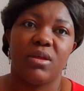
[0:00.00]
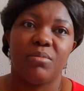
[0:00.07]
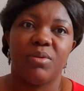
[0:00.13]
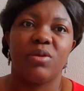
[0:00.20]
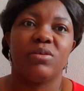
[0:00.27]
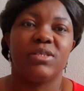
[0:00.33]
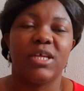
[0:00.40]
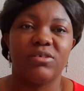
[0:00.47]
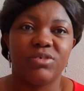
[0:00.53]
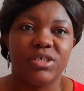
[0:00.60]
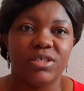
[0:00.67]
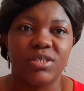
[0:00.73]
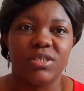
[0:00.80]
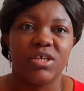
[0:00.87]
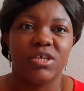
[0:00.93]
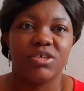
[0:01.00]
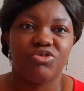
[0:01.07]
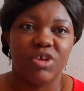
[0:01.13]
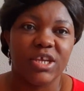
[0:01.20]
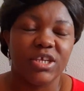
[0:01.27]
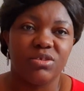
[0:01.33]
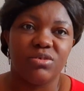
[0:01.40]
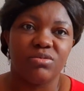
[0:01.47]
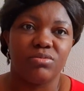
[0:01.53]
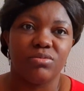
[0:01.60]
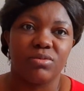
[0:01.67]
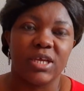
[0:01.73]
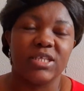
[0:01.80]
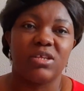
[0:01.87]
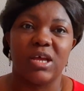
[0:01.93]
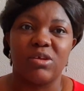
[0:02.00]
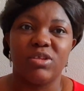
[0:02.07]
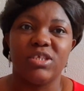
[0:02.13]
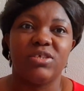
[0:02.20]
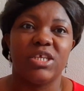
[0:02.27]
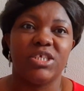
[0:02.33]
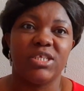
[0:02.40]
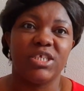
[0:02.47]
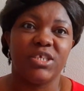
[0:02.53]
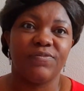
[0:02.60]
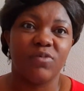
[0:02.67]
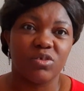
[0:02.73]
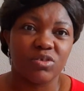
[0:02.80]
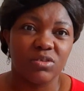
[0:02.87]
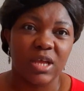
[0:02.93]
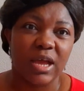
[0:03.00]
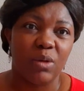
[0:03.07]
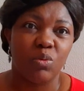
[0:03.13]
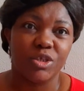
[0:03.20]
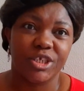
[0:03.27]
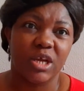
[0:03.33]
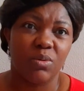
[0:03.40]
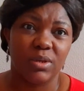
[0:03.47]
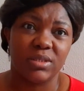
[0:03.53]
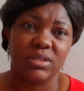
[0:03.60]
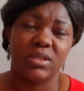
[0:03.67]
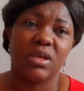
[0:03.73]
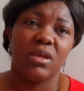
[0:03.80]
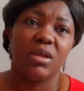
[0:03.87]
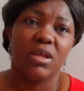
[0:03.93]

Because now she's trying to get, according to her, she said she's gotten her watch hours.